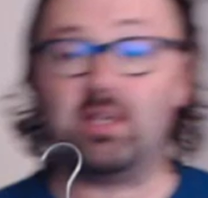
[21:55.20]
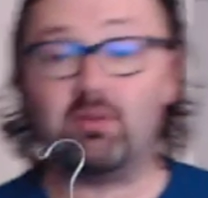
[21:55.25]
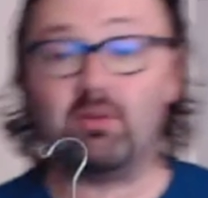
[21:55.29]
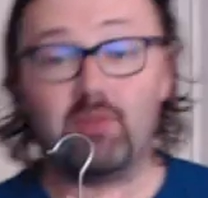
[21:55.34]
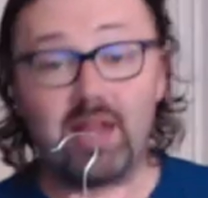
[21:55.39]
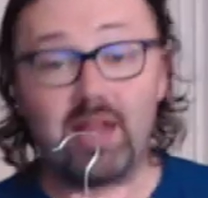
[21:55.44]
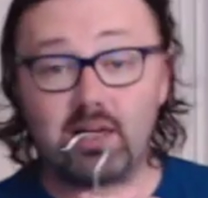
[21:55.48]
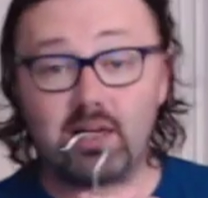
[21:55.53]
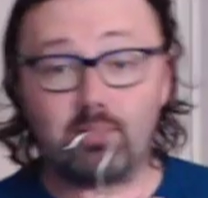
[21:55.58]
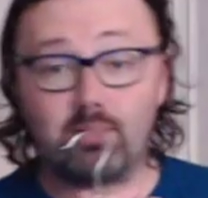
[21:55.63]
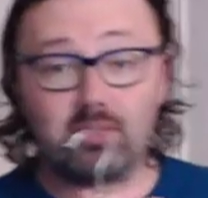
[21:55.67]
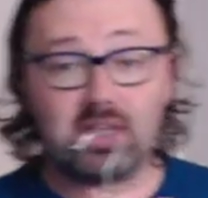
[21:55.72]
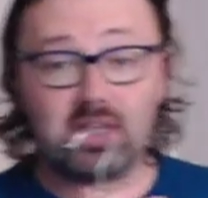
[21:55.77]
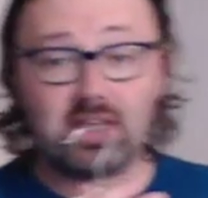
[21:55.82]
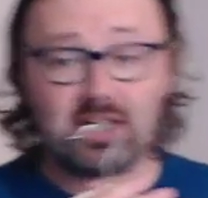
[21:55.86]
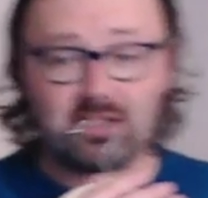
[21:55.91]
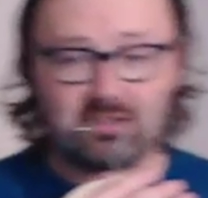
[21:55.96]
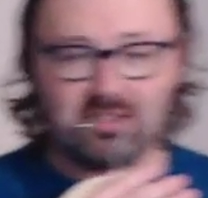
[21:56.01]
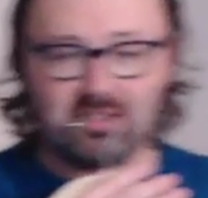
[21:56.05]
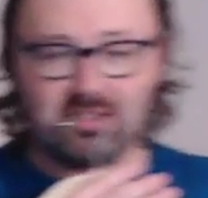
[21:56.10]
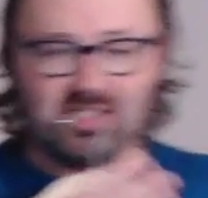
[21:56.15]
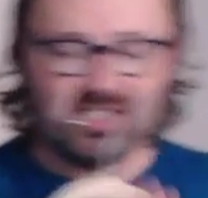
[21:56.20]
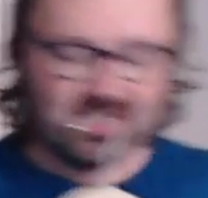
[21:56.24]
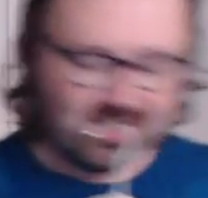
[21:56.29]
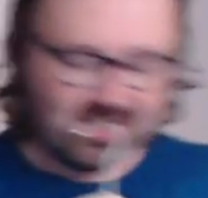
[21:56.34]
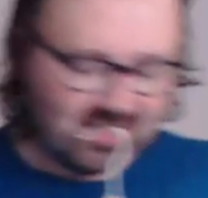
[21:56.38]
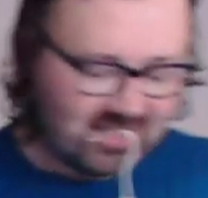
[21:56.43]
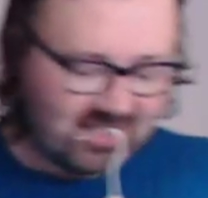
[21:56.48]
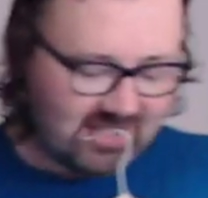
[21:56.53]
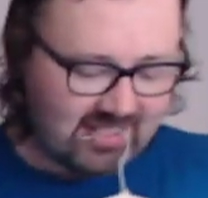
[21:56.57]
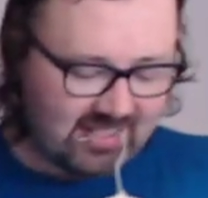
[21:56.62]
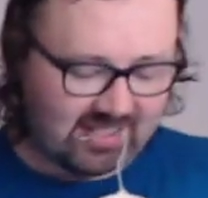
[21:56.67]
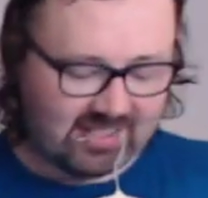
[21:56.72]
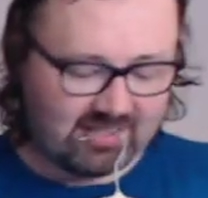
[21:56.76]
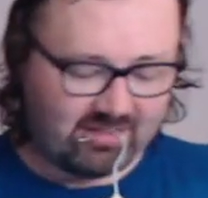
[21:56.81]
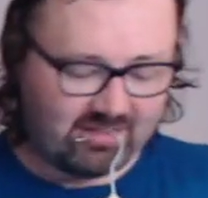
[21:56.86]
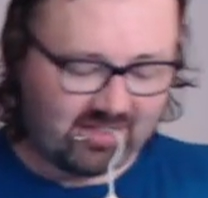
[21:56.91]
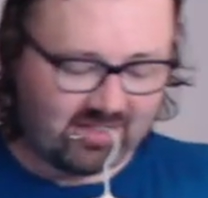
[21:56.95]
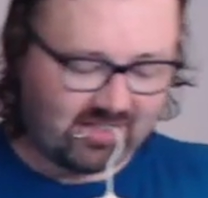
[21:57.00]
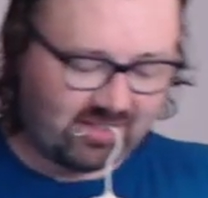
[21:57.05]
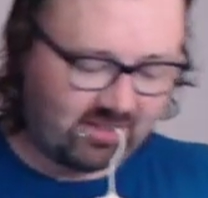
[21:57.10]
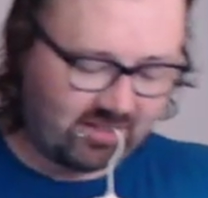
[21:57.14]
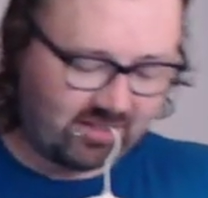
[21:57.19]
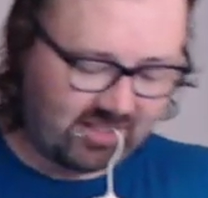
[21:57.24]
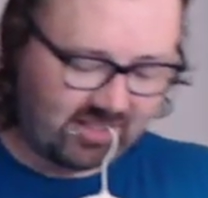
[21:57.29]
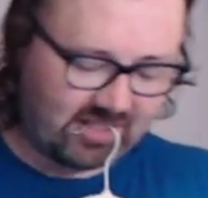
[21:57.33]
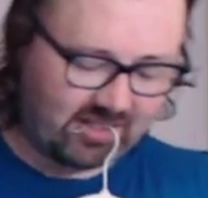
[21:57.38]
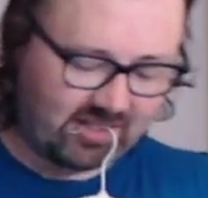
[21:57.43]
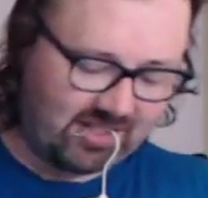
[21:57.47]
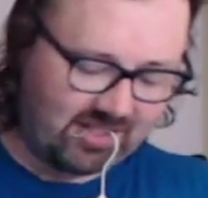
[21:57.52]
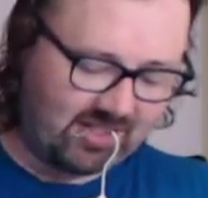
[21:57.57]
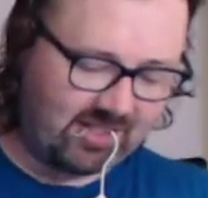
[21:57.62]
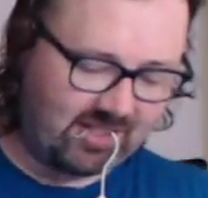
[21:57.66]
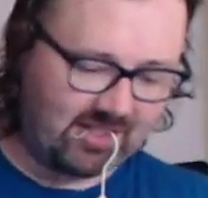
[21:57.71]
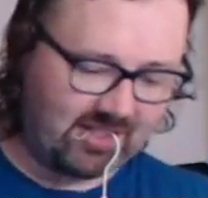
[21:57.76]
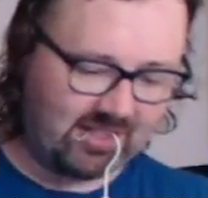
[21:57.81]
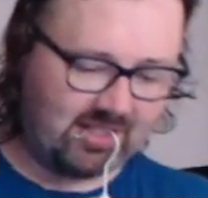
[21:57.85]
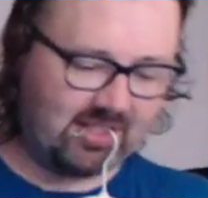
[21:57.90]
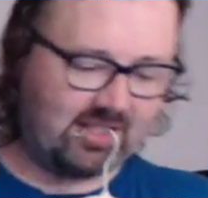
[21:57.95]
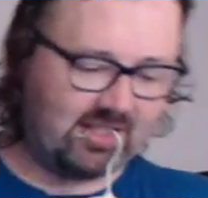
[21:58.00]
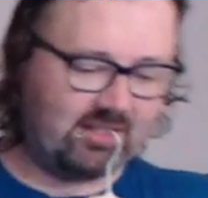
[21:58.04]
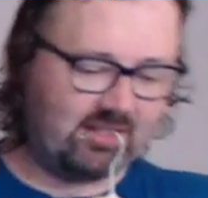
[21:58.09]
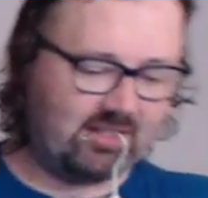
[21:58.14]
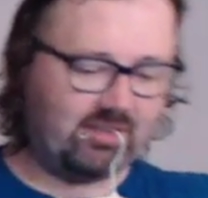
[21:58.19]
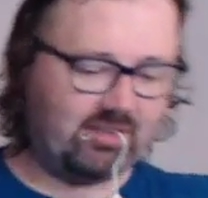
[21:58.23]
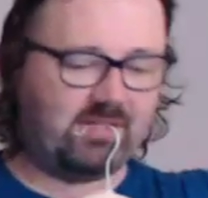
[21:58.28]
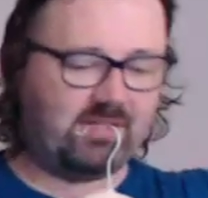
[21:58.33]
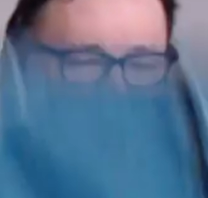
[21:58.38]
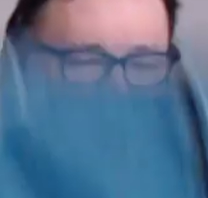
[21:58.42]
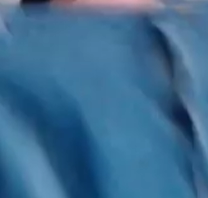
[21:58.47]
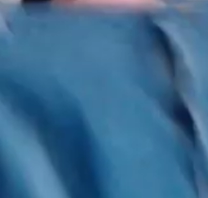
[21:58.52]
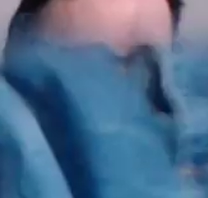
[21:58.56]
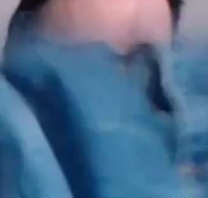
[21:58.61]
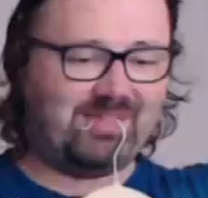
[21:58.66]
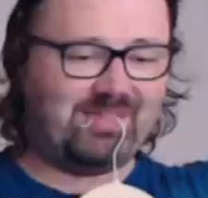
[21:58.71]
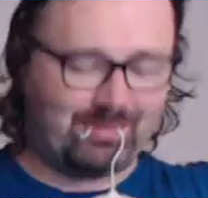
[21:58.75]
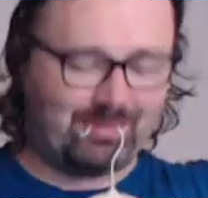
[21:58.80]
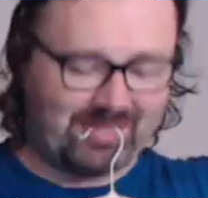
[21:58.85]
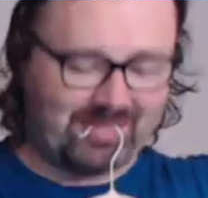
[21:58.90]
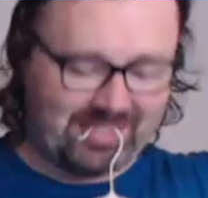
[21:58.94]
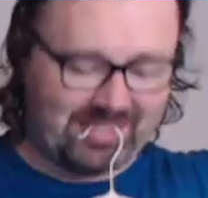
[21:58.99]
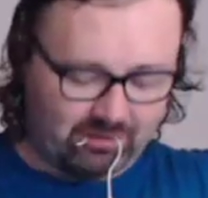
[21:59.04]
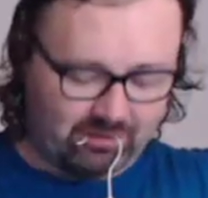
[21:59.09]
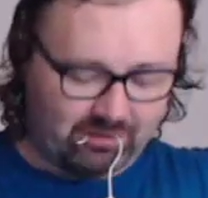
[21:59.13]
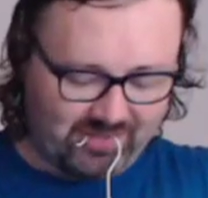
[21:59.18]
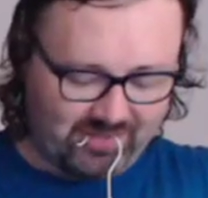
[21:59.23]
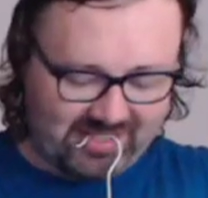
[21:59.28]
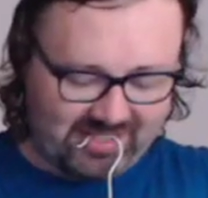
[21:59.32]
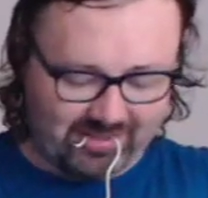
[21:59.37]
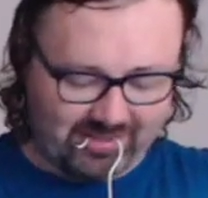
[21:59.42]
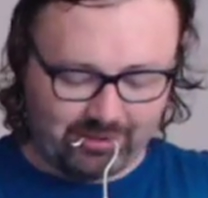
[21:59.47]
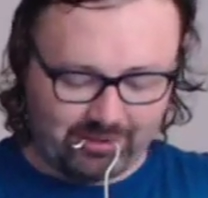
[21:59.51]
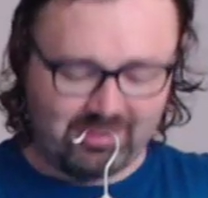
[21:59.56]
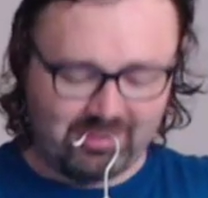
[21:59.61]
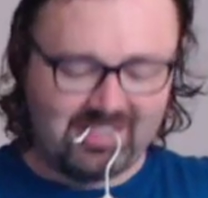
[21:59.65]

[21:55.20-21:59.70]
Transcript: randomly, et cetera, et cetera, et cetera. Expected mathematical value,